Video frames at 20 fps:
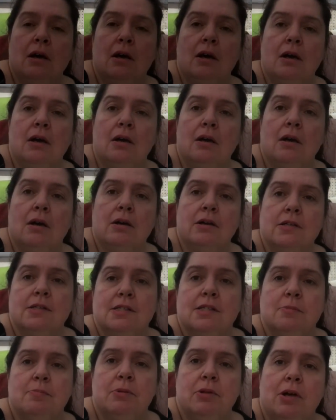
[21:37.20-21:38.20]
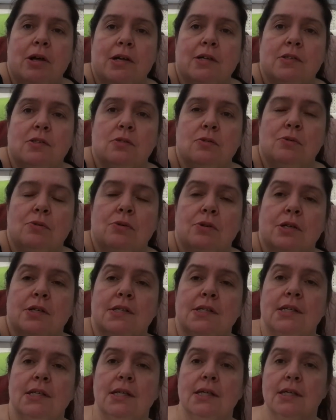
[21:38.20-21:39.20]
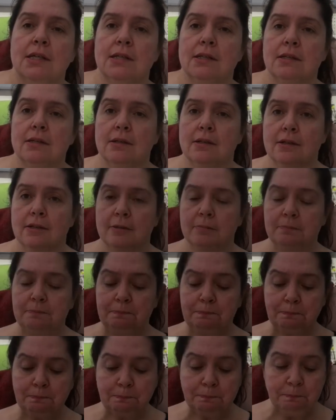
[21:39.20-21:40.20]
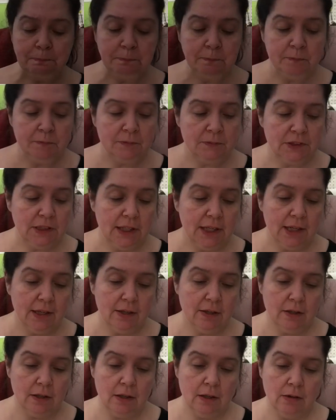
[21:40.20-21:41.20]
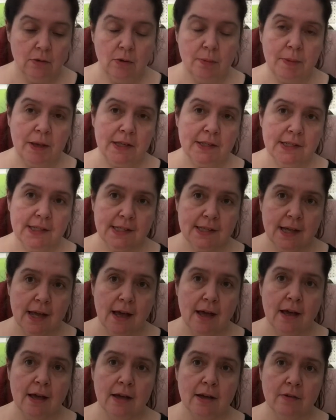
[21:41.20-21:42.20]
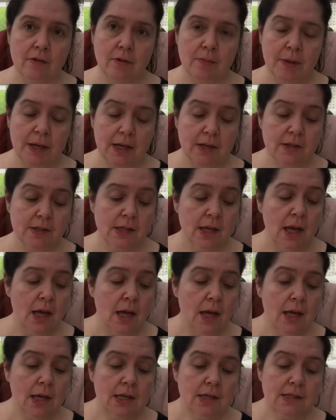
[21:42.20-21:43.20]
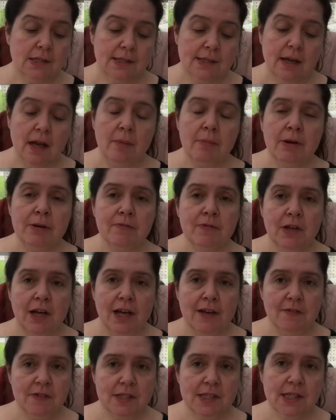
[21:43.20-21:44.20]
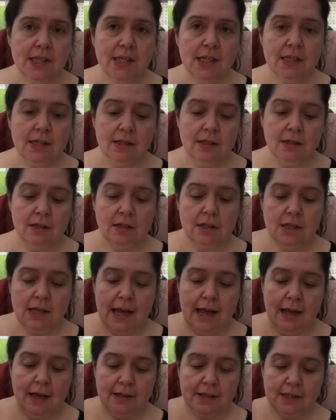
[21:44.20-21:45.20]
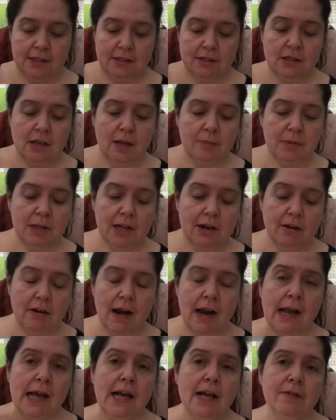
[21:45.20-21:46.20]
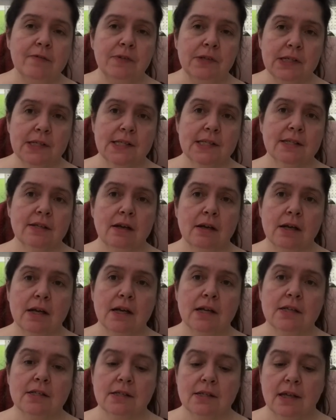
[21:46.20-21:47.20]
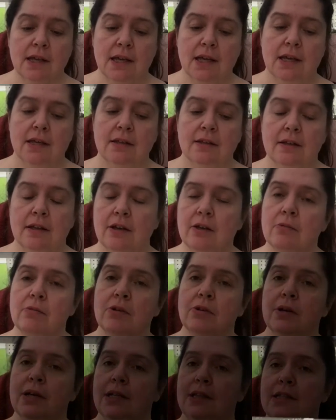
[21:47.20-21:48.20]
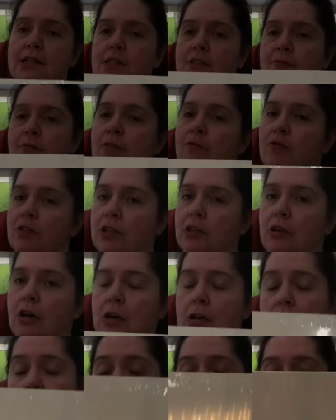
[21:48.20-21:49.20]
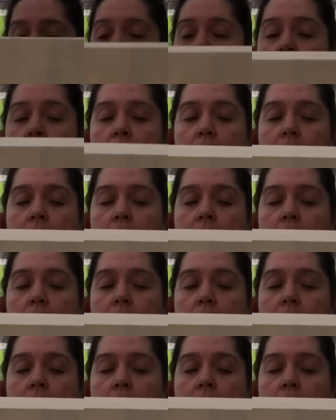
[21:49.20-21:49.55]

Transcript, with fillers: uh, art supply stores in um, like uh, Omer or Michael's. Some of, I've seen some that are half the size and they were at least $50.